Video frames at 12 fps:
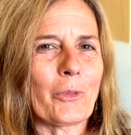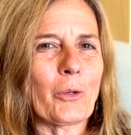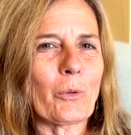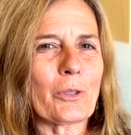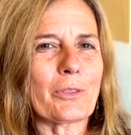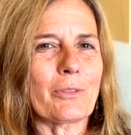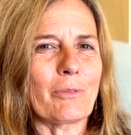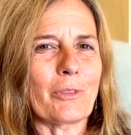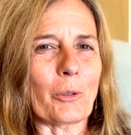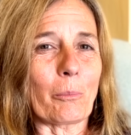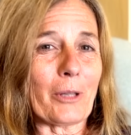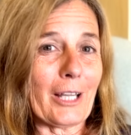what
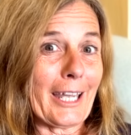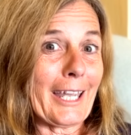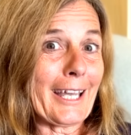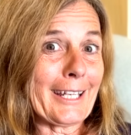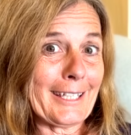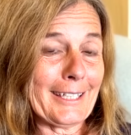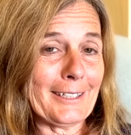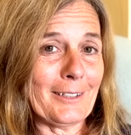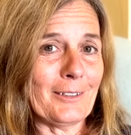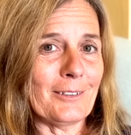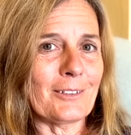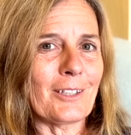their plan
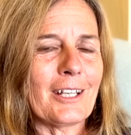is,